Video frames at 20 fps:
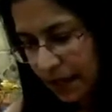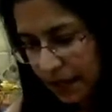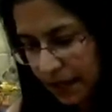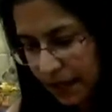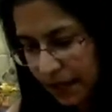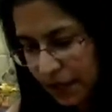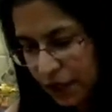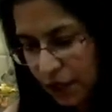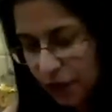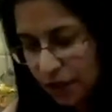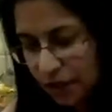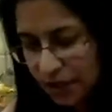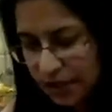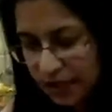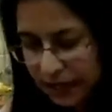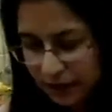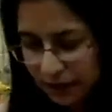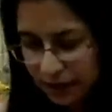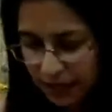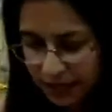It turns
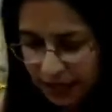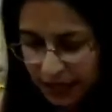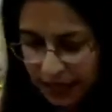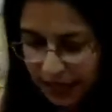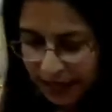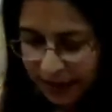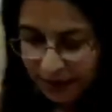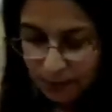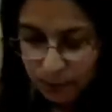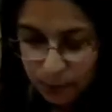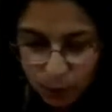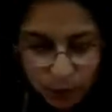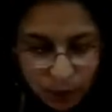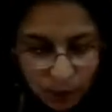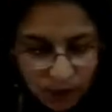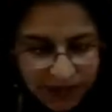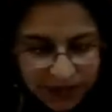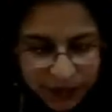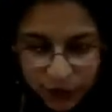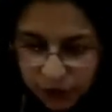out like I have
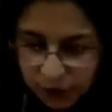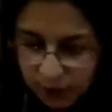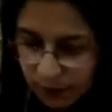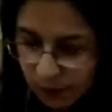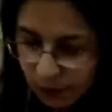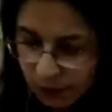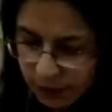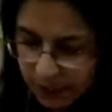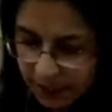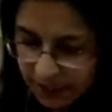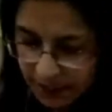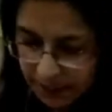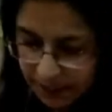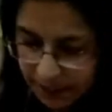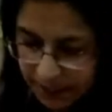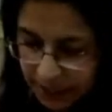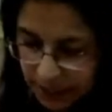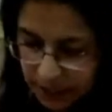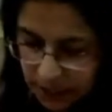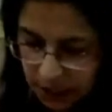more vegetables than the
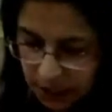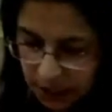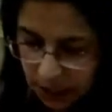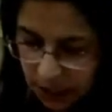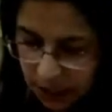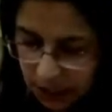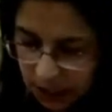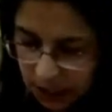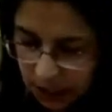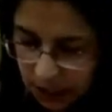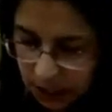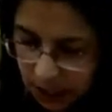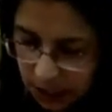beans in here.